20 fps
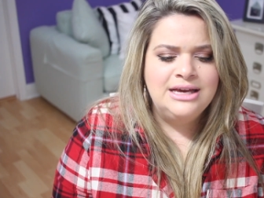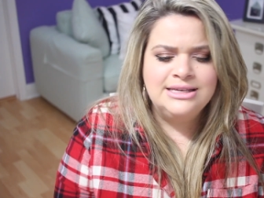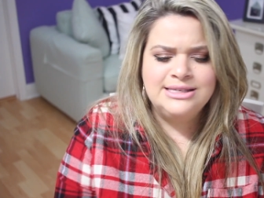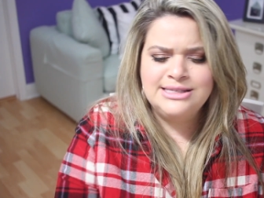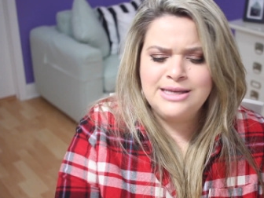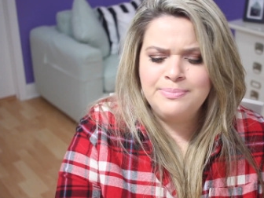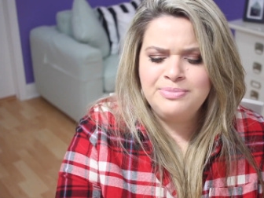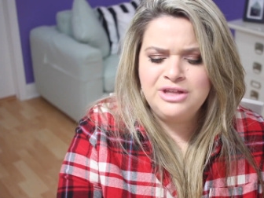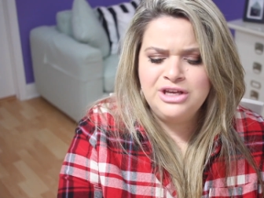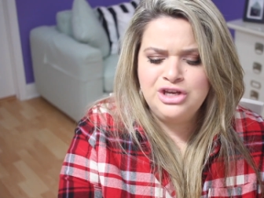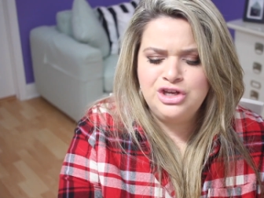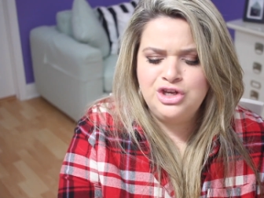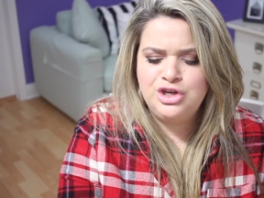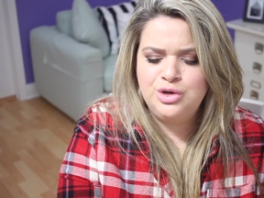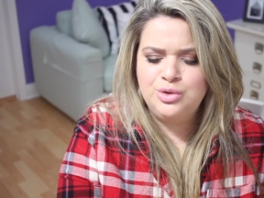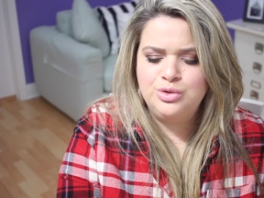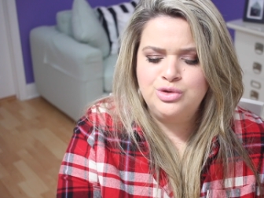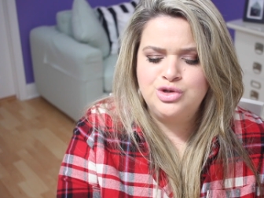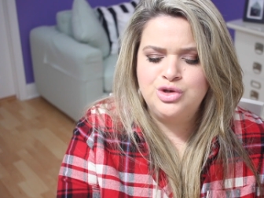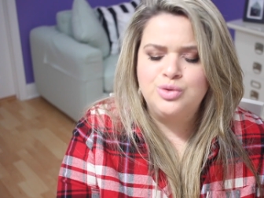something
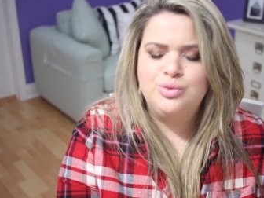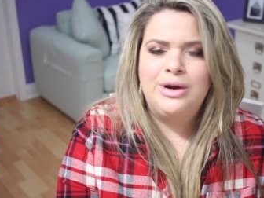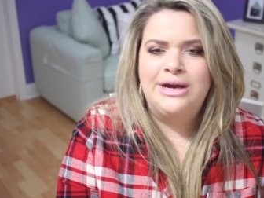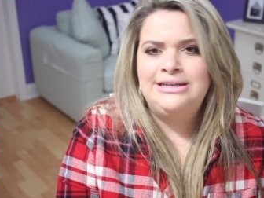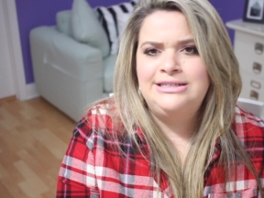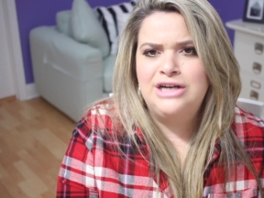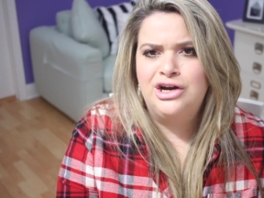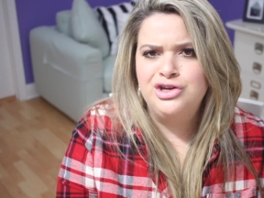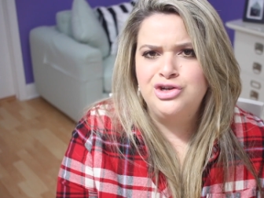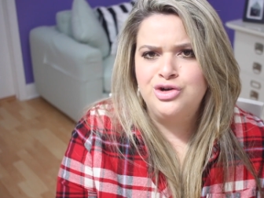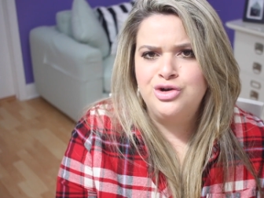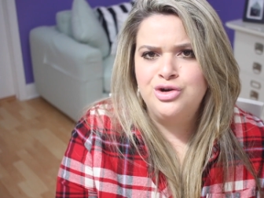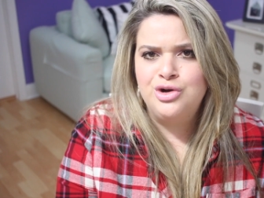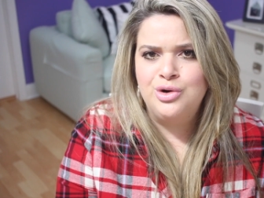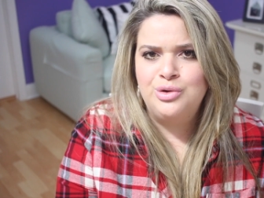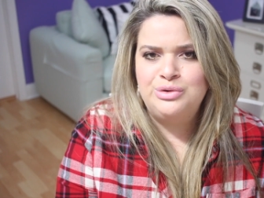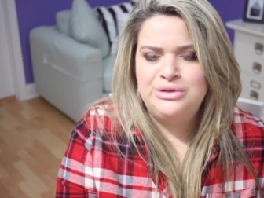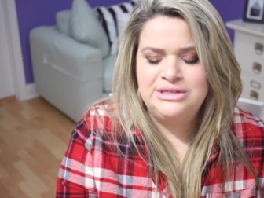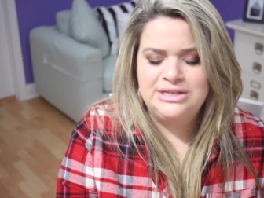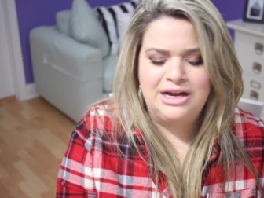cute to write down your
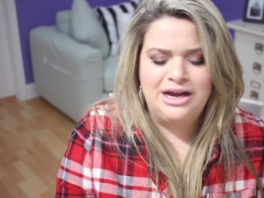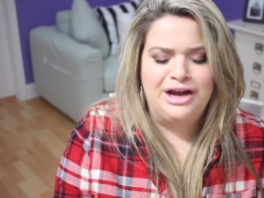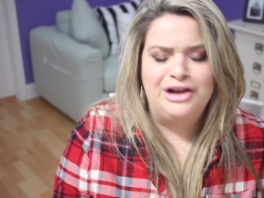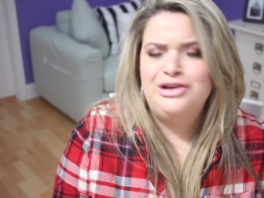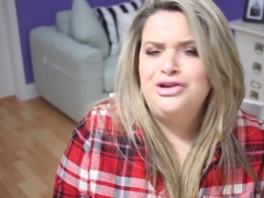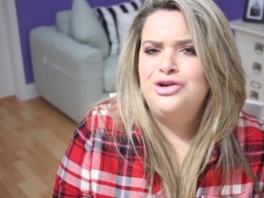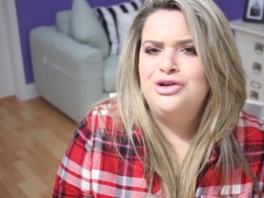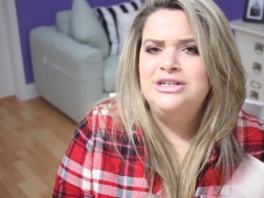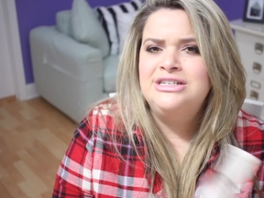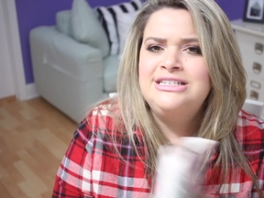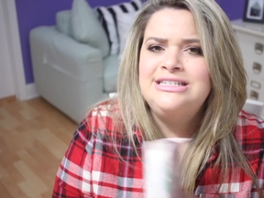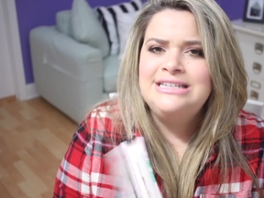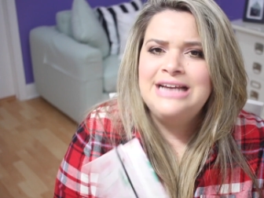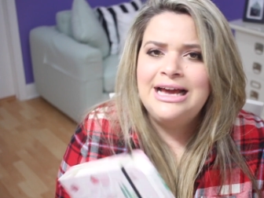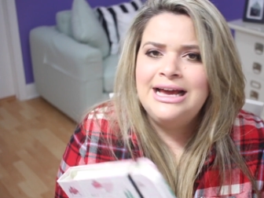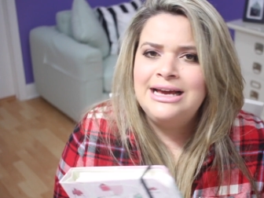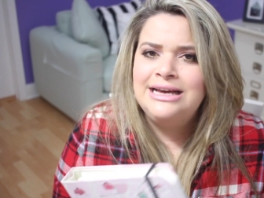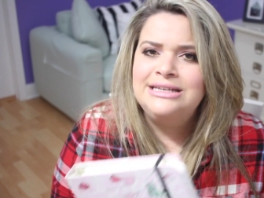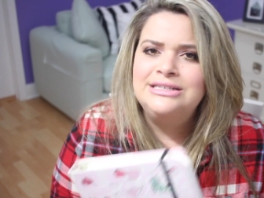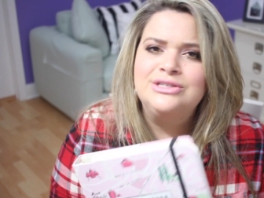notes on your
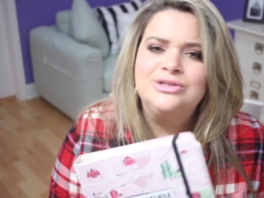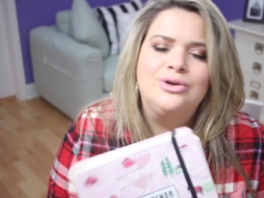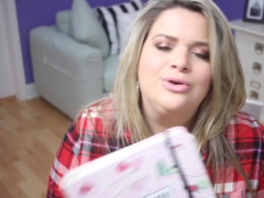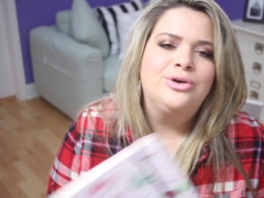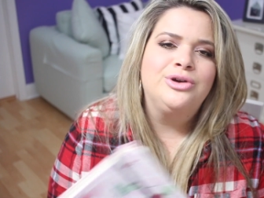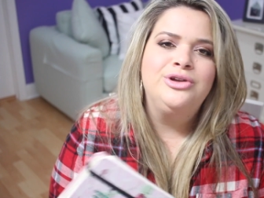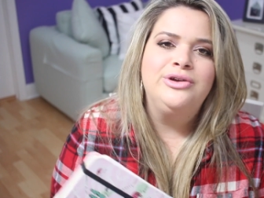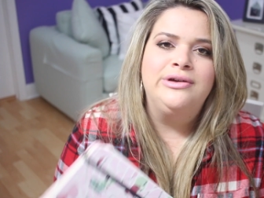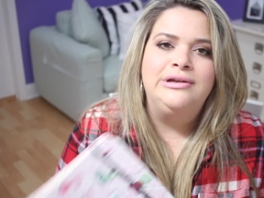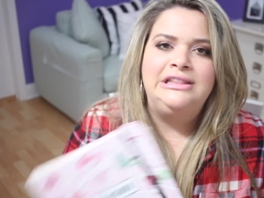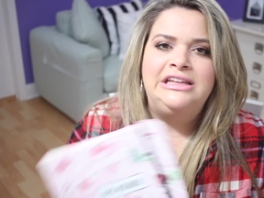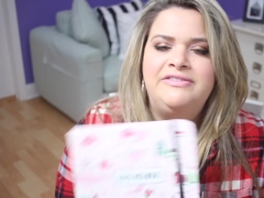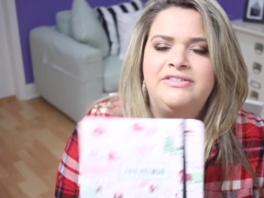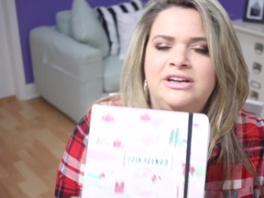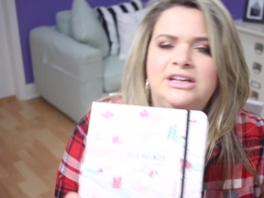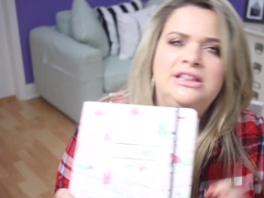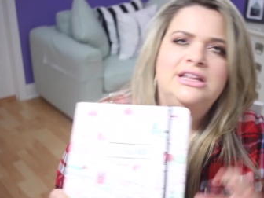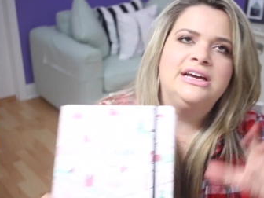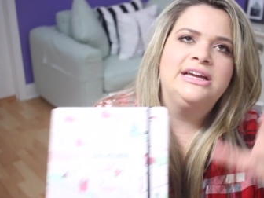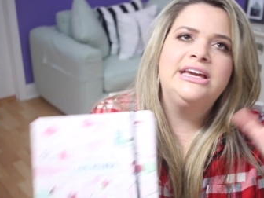desk or you can leave
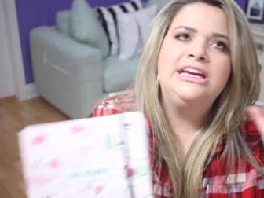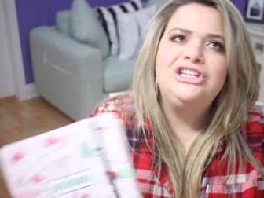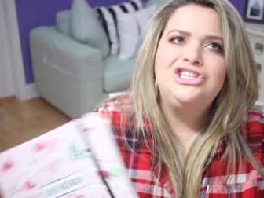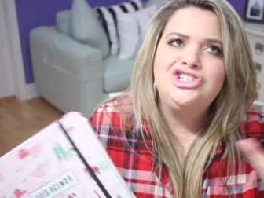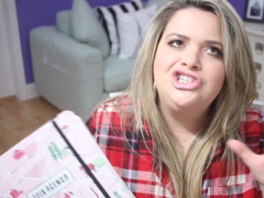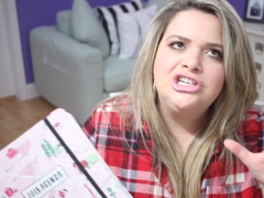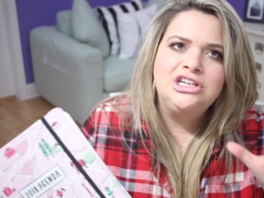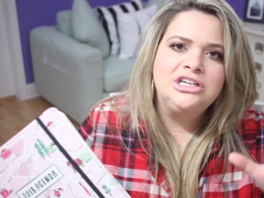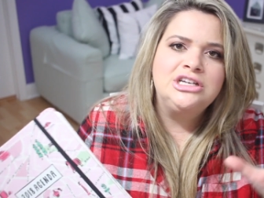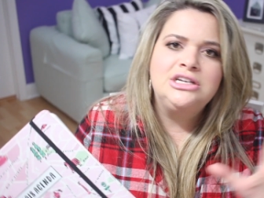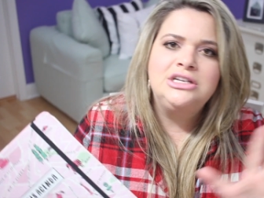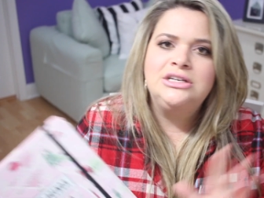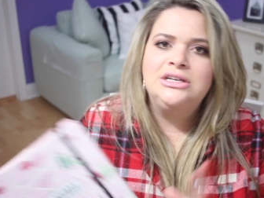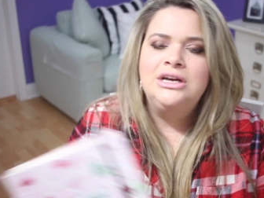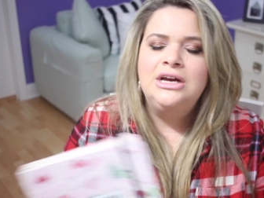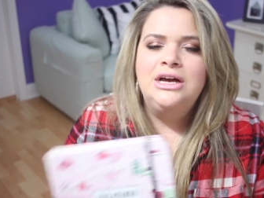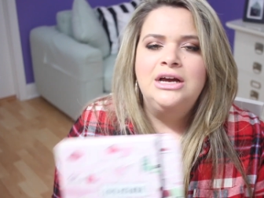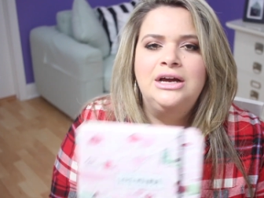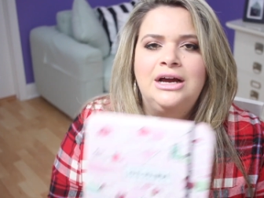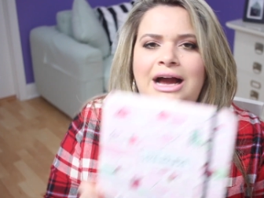it in the kitchen.